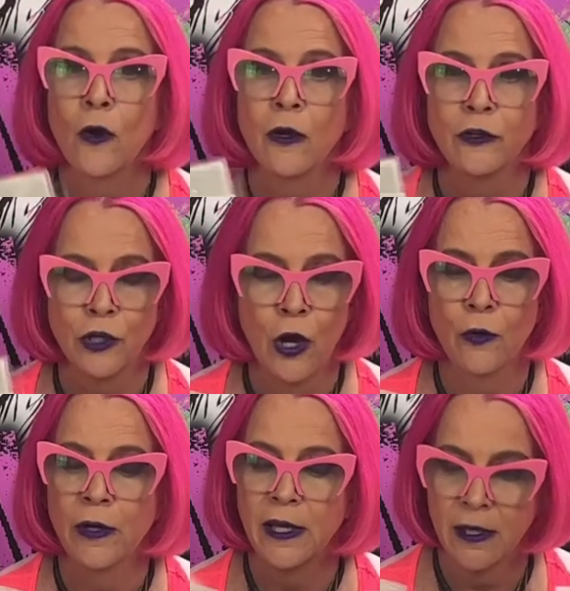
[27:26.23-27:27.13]

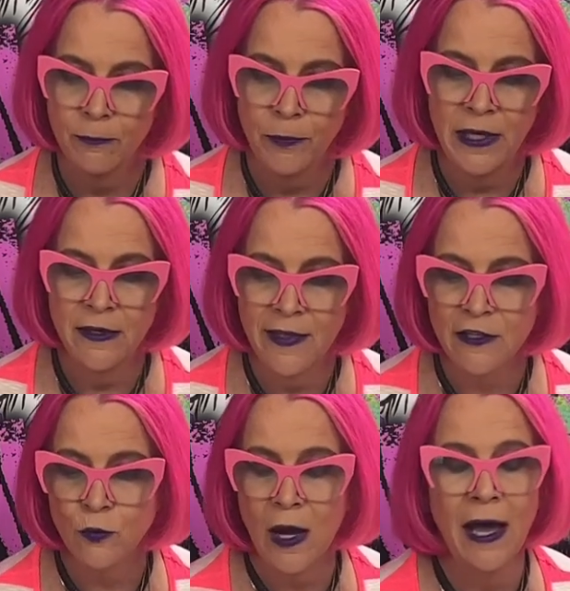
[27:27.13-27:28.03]
It can be,
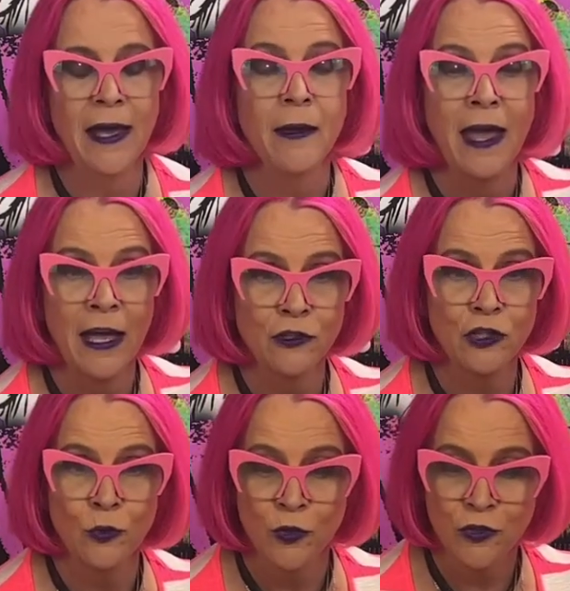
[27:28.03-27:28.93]
that's why
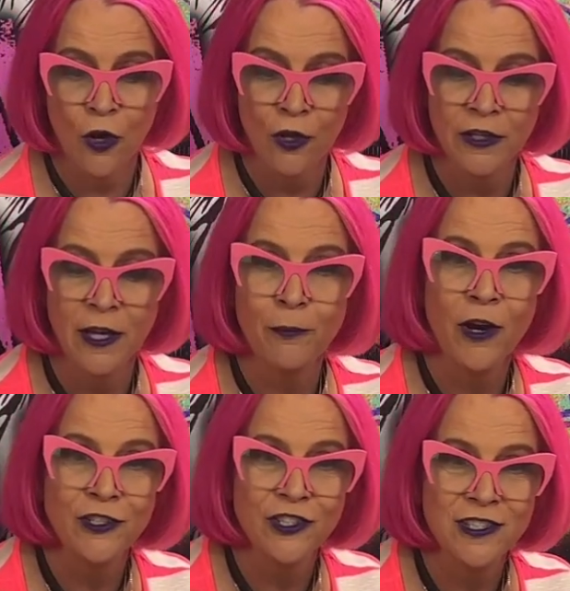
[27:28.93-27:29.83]
Angela was calling it
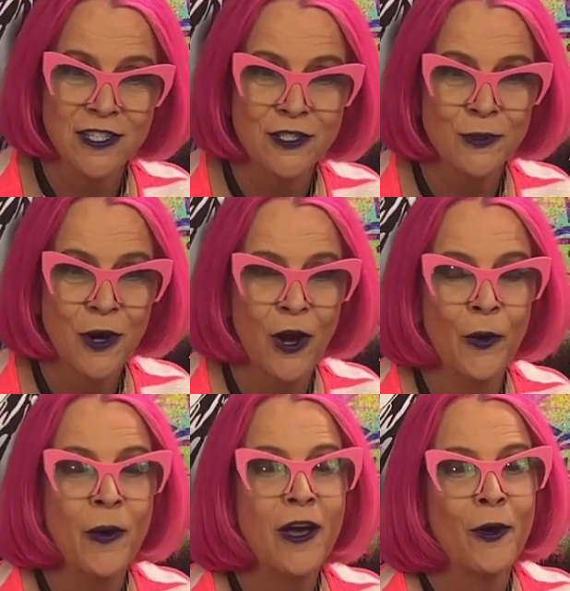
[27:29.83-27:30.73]
Project
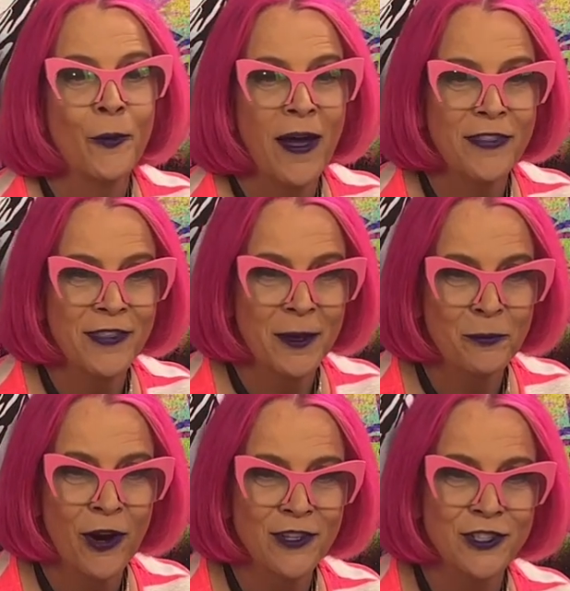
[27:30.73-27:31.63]
Cicero rather than
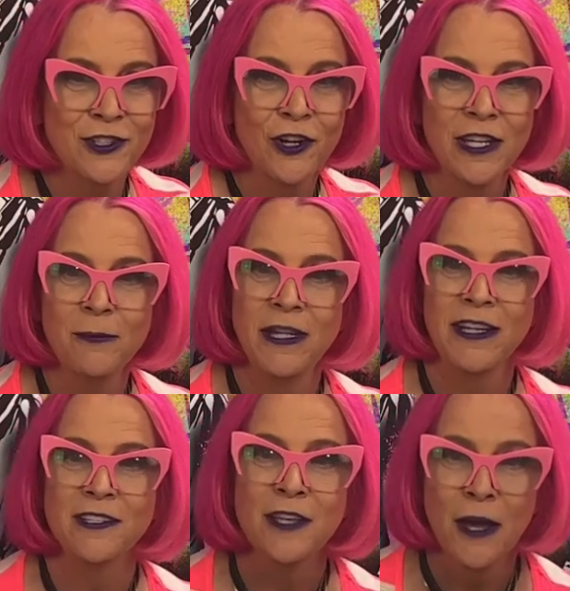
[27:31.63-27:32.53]
Project
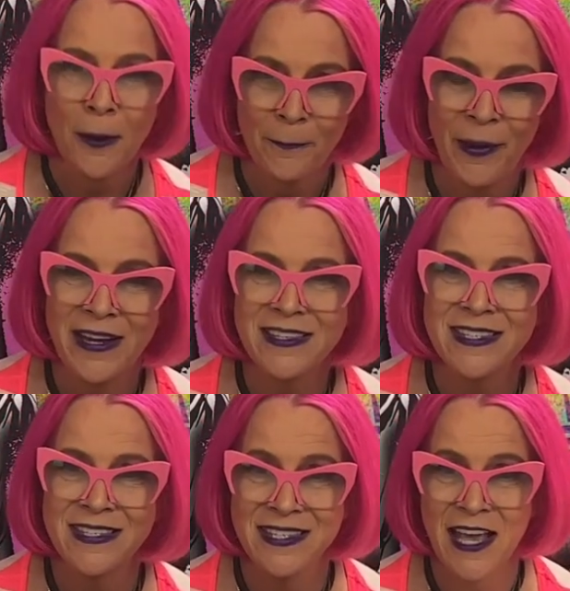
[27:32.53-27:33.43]
Archimedes. But it's
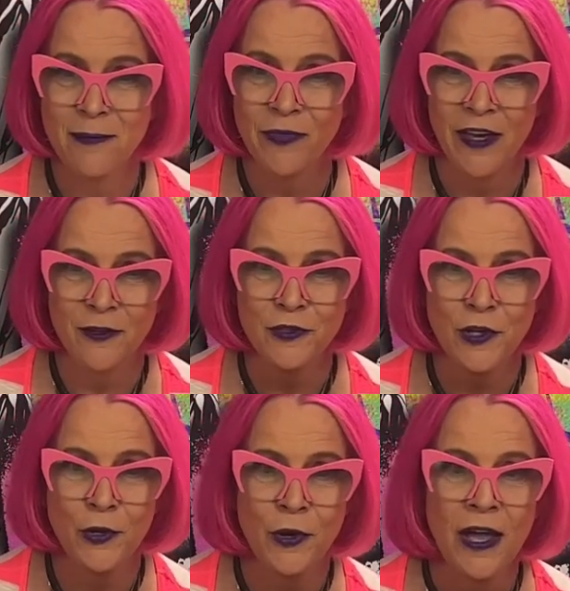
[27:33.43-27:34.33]
the same thing.
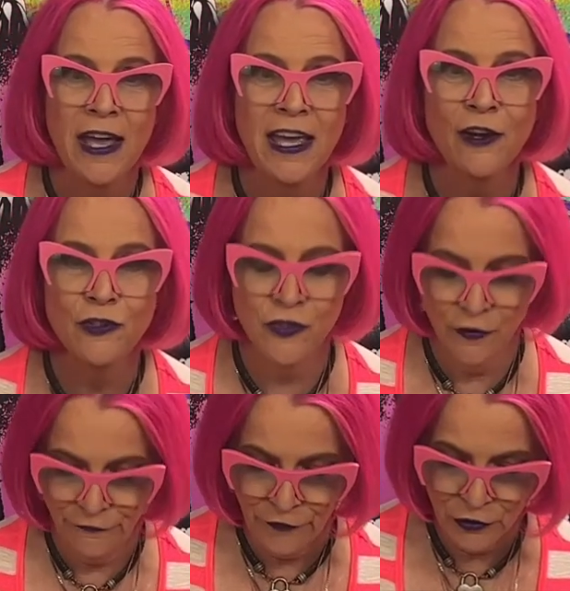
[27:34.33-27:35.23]
So here's the
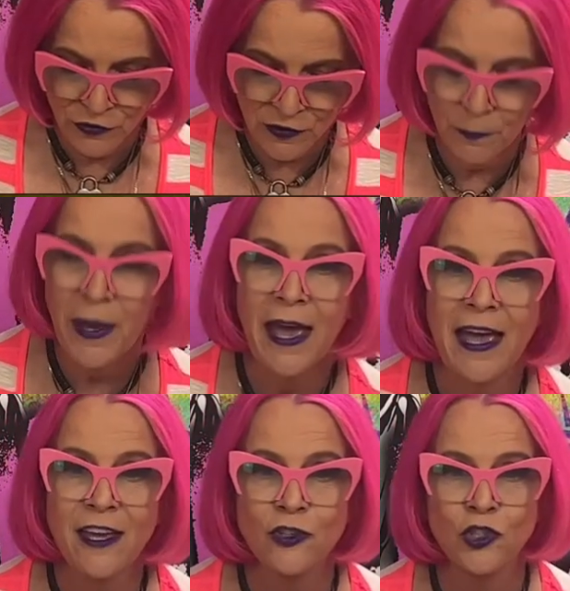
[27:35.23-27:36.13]
first
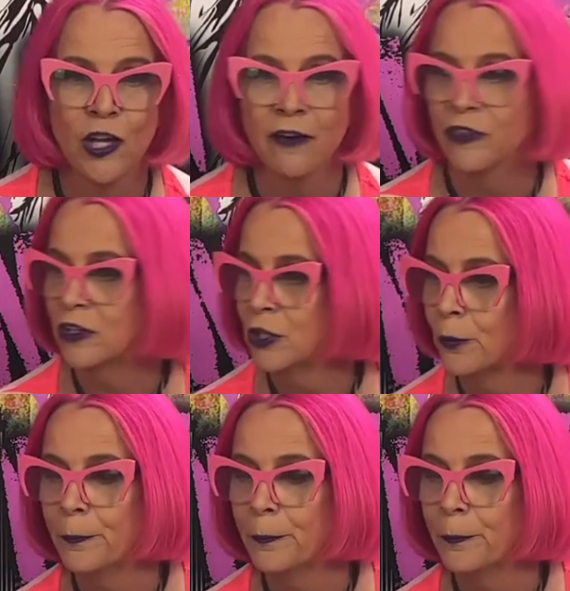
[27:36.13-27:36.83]
page of the little